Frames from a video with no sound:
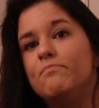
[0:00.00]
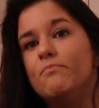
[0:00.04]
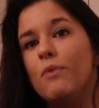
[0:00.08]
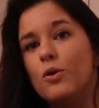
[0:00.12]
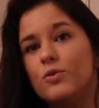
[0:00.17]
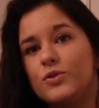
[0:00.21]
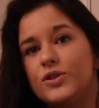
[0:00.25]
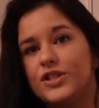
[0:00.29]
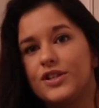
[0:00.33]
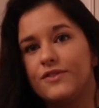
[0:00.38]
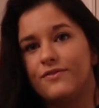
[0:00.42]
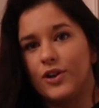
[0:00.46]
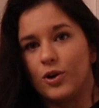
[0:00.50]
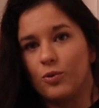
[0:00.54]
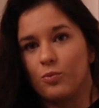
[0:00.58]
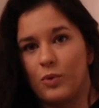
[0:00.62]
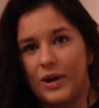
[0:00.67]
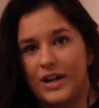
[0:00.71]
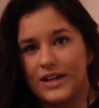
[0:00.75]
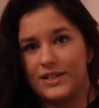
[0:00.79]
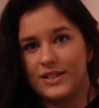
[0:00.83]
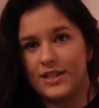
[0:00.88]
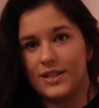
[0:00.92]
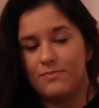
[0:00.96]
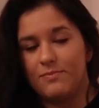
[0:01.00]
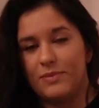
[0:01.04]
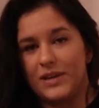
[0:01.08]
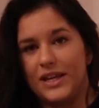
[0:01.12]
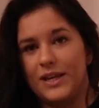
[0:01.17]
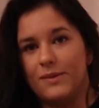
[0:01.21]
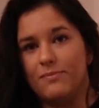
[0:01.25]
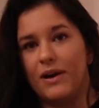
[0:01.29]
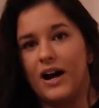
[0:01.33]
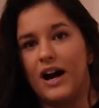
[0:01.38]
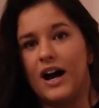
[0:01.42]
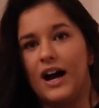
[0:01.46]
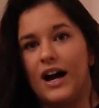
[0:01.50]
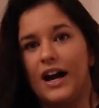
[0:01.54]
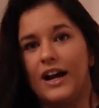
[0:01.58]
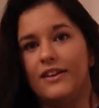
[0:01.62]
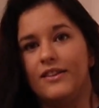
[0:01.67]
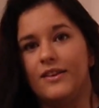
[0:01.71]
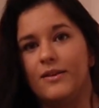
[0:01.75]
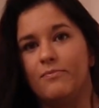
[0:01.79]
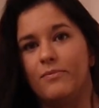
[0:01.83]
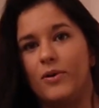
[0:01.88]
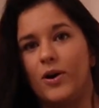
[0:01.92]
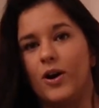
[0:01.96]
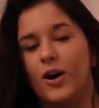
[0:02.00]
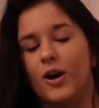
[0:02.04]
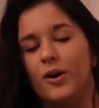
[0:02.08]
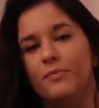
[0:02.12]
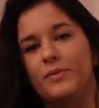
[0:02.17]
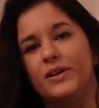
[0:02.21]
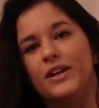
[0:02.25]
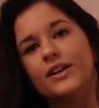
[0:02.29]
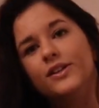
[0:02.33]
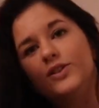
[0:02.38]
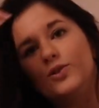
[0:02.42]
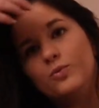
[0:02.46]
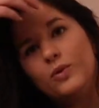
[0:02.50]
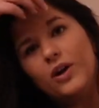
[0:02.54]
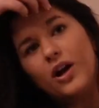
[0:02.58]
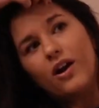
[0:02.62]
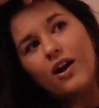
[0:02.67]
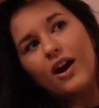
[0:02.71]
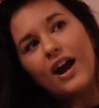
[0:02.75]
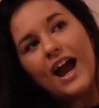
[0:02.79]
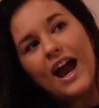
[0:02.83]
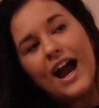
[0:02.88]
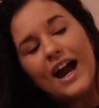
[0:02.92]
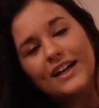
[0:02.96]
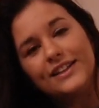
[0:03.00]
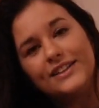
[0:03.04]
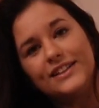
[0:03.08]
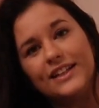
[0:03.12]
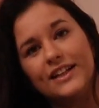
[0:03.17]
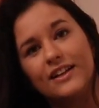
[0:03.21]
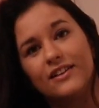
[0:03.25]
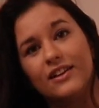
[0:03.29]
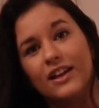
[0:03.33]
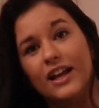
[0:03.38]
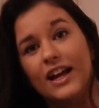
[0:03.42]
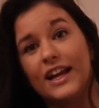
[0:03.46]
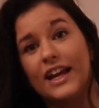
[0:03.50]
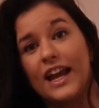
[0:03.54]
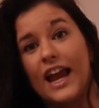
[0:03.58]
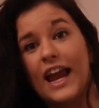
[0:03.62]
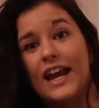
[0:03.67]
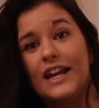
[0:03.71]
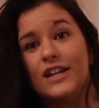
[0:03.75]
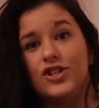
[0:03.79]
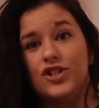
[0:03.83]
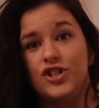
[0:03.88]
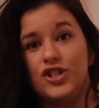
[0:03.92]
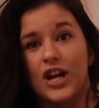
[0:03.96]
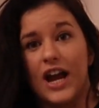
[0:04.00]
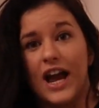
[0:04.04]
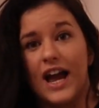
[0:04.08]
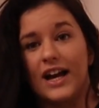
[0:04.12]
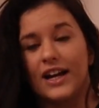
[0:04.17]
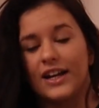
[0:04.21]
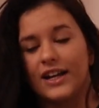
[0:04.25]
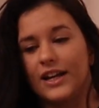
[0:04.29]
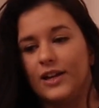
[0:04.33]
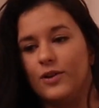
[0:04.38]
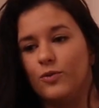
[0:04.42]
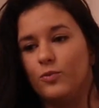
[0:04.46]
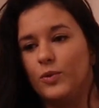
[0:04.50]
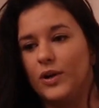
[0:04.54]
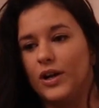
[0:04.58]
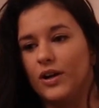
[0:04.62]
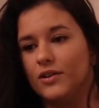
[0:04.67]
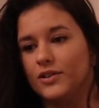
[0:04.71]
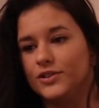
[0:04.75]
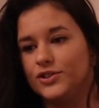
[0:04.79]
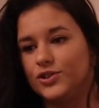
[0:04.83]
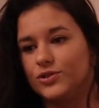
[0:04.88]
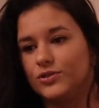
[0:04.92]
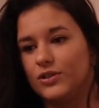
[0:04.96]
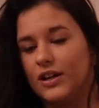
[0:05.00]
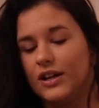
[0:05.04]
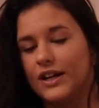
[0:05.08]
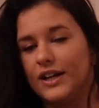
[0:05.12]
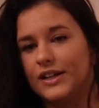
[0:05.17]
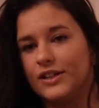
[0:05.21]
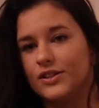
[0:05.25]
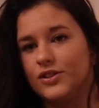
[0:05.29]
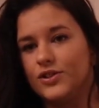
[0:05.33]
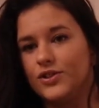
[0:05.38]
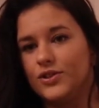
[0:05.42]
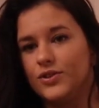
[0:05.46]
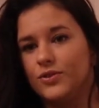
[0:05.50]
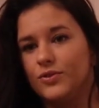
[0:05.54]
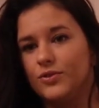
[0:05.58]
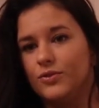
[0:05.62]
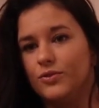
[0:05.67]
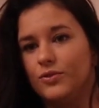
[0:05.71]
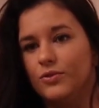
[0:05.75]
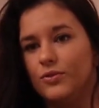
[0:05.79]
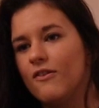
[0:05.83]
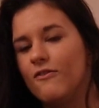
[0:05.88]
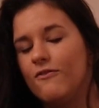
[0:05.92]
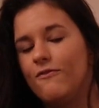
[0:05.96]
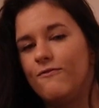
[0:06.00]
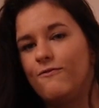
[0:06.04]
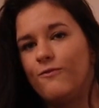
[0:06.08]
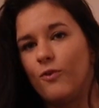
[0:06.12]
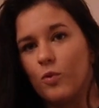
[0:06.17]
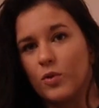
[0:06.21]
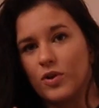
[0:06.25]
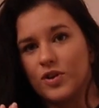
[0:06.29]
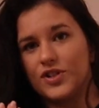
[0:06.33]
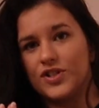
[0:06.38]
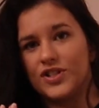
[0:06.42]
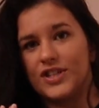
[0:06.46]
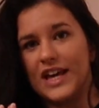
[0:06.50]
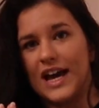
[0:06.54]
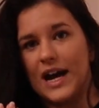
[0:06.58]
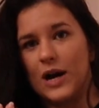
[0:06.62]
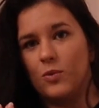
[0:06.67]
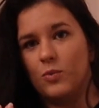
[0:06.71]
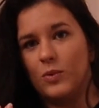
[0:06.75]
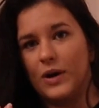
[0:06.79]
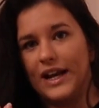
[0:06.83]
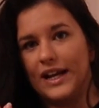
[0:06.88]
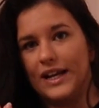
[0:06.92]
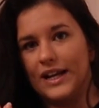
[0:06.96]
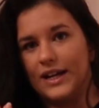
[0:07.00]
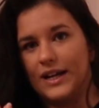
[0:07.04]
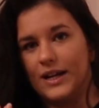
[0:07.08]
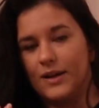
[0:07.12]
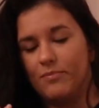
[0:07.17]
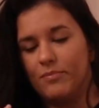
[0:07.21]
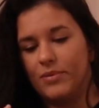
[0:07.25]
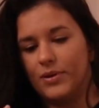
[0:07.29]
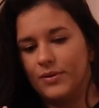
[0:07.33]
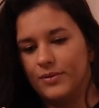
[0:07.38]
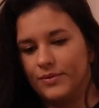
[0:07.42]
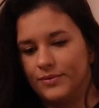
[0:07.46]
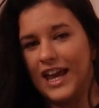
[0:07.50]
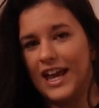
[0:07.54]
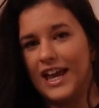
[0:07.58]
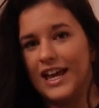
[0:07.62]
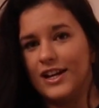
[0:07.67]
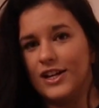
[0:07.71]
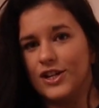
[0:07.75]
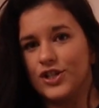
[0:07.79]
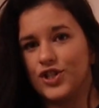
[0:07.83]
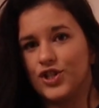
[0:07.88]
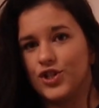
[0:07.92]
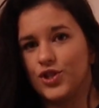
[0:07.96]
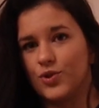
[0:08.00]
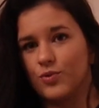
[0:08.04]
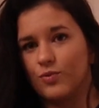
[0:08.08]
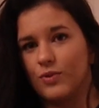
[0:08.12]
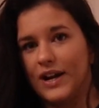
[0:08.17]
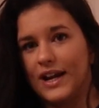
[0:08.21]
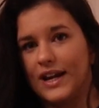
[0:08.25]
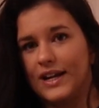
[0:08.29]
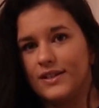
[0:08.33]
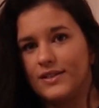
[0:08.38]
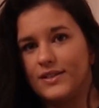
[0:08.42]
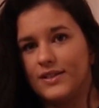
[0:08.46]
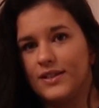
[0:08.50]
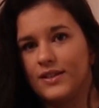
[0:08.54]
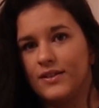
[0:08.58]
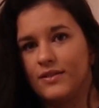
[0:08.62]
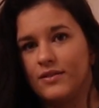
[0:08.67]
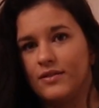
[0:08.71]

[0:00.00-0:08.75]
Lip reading: most of your weight to be behind the bar because we are acting like a jack and we are trying to force that weight up in a straight,